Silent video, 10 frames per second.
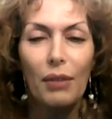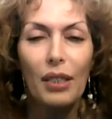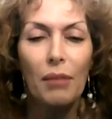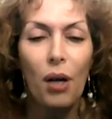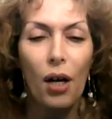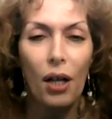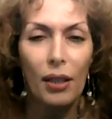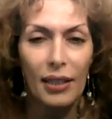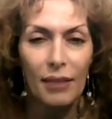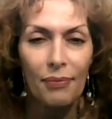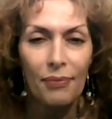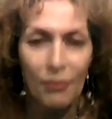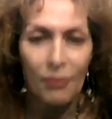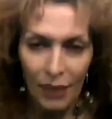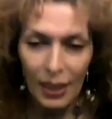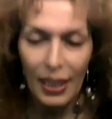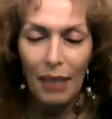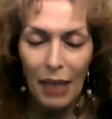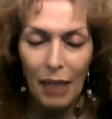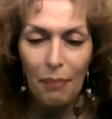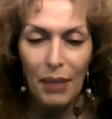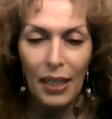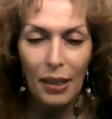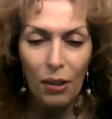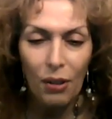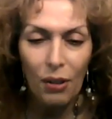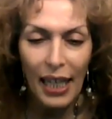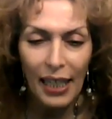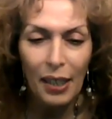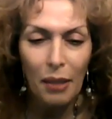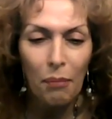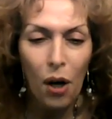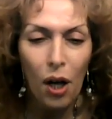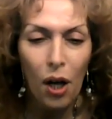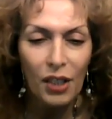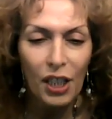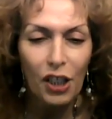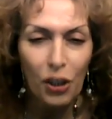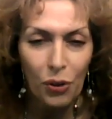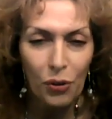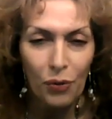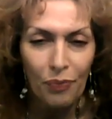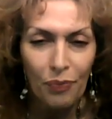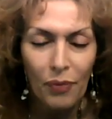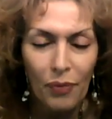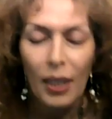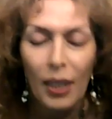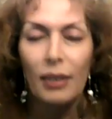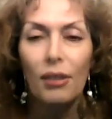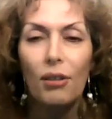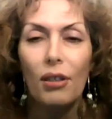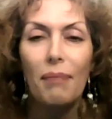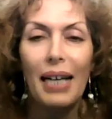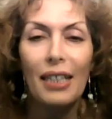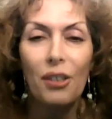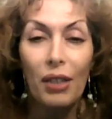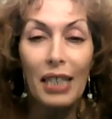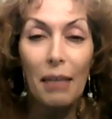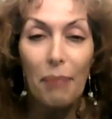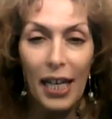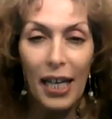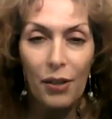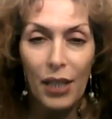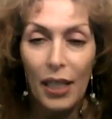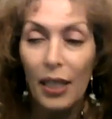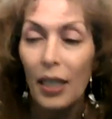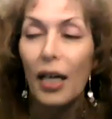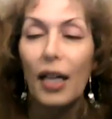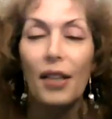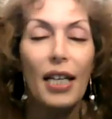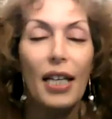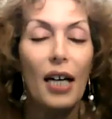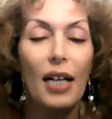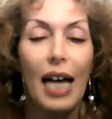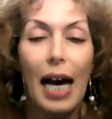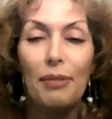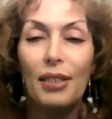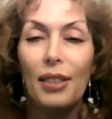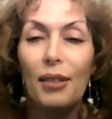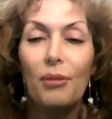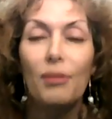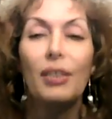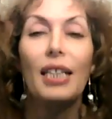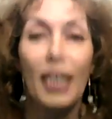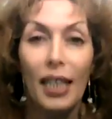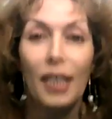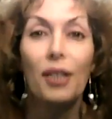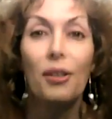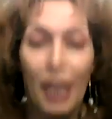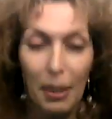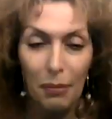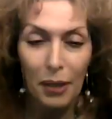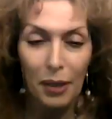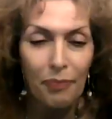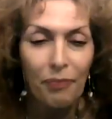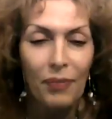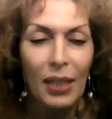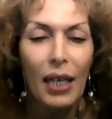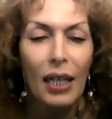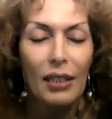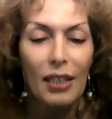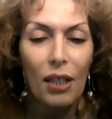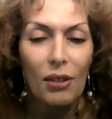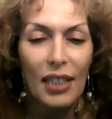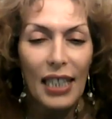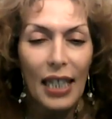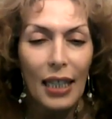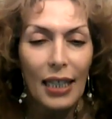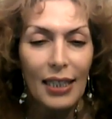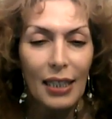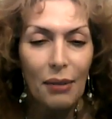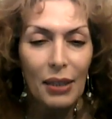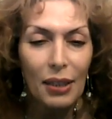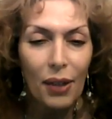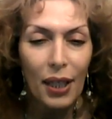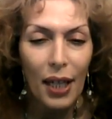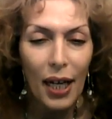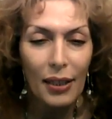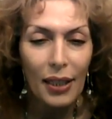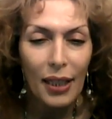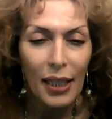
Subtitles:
one of the malls. They may be located in a mall near you. So go to Magnolia Bakery. They are absolutely incredible. So Zia, let's see what's going on.